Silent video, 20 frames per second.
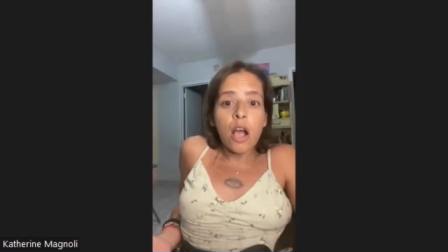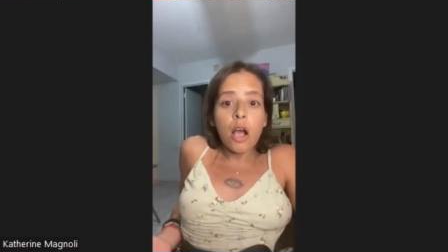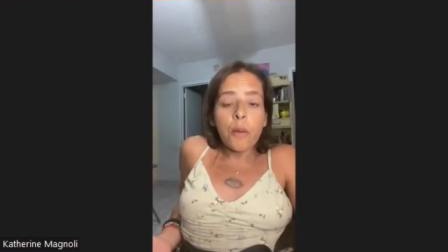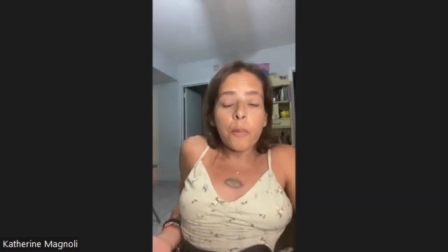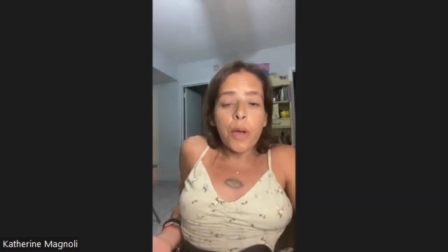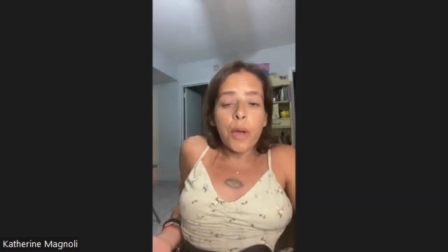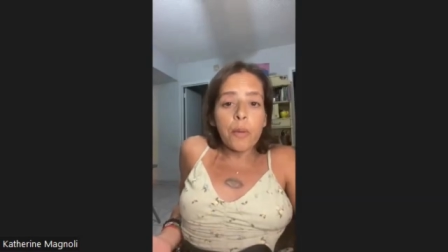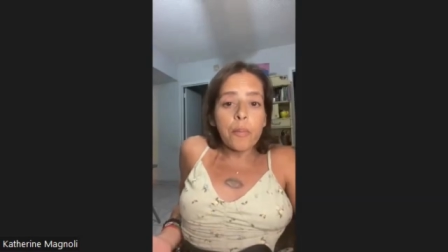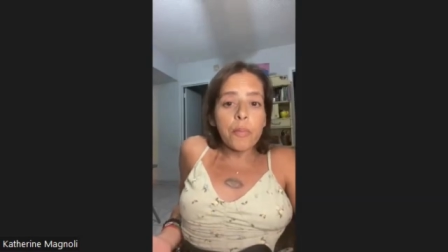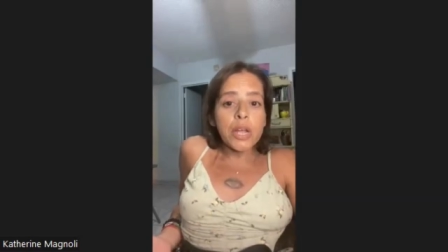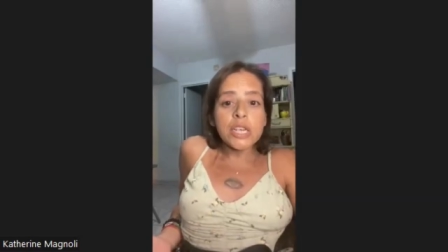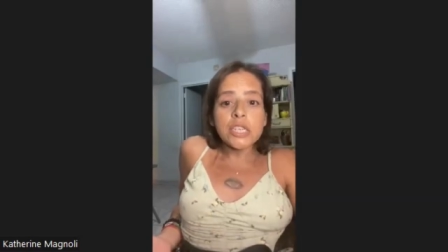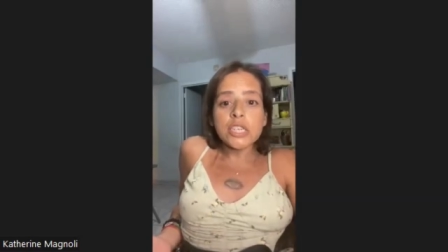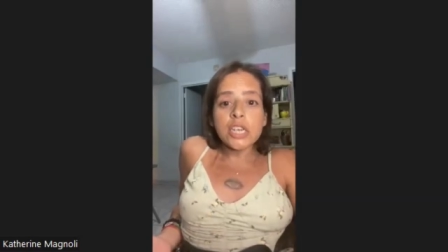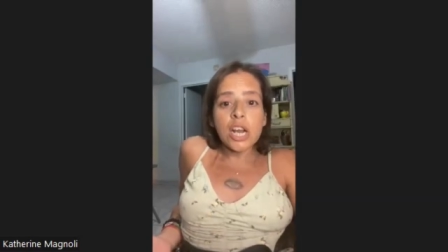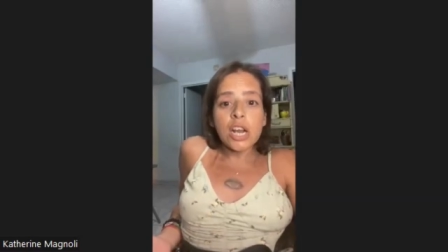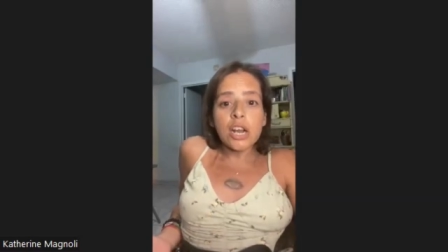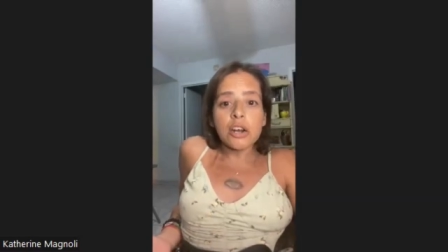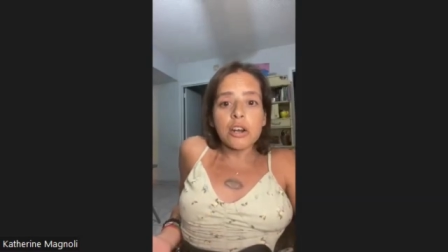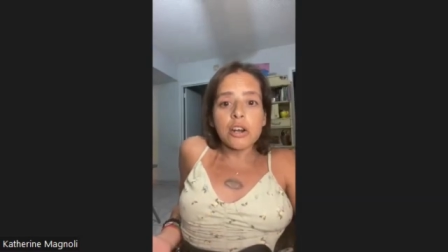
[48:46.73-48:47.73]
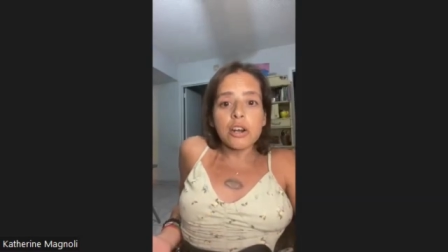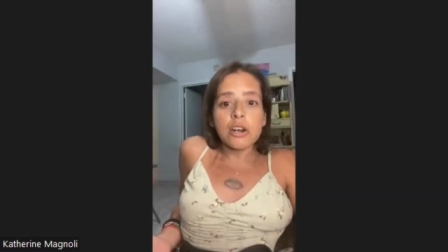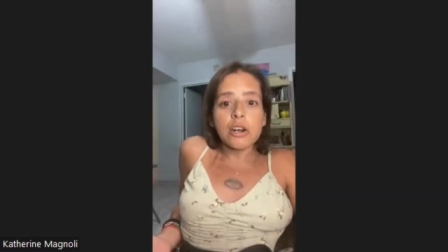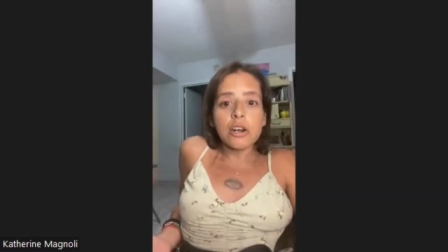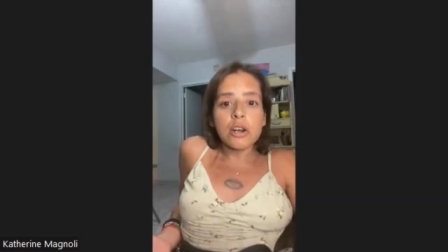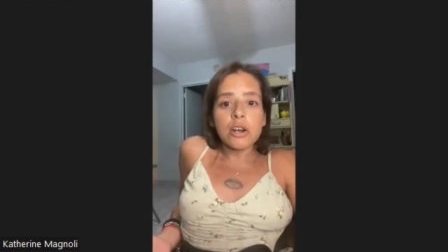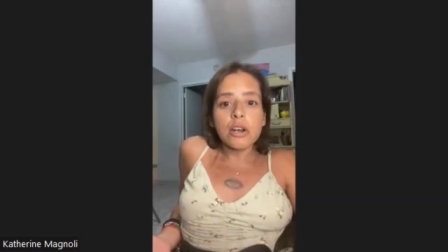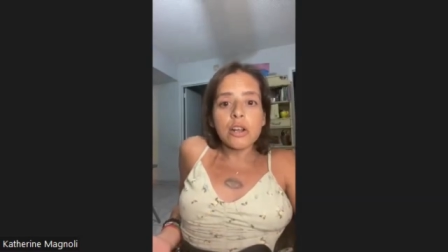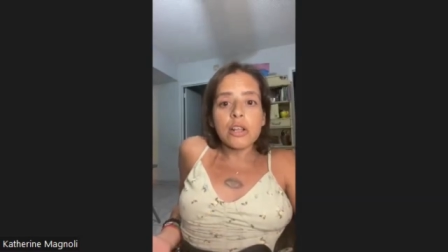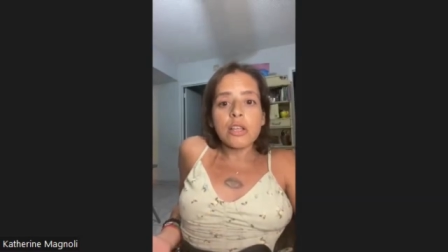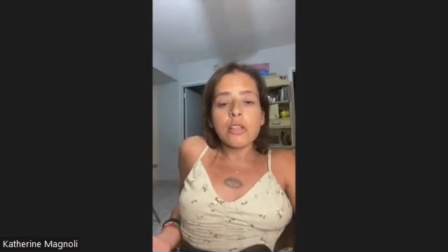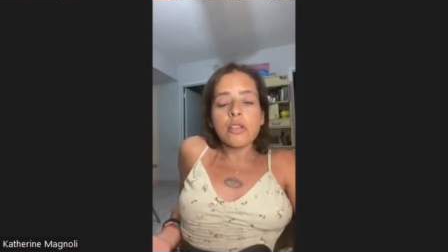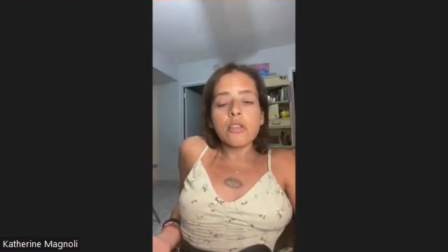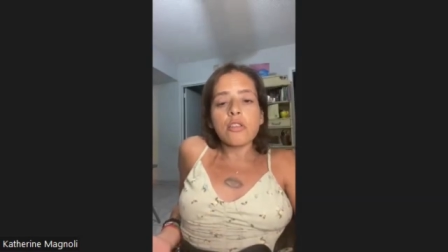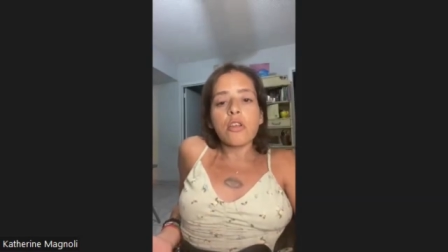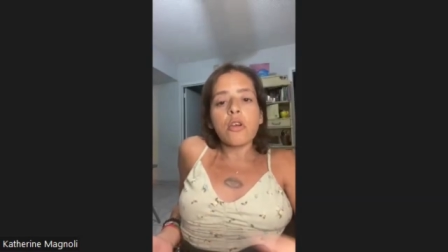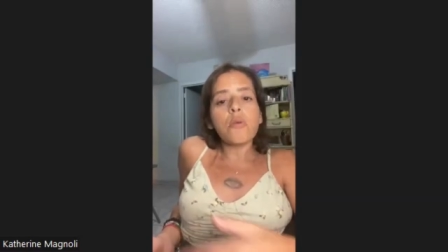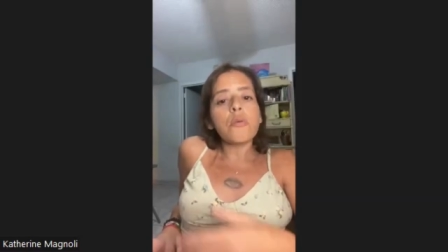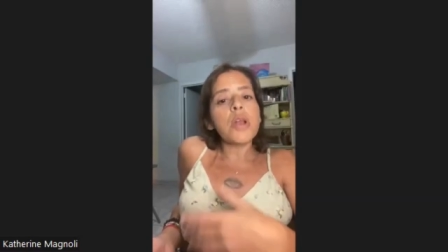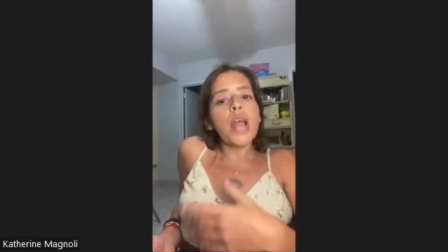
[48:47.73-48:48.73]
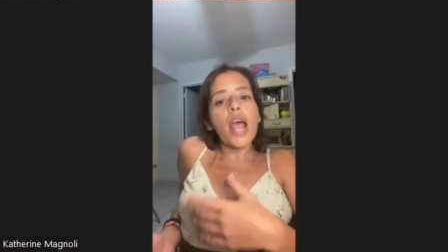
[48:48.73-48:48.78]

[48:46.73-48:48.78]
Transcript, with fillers: about my chair you know, yeah.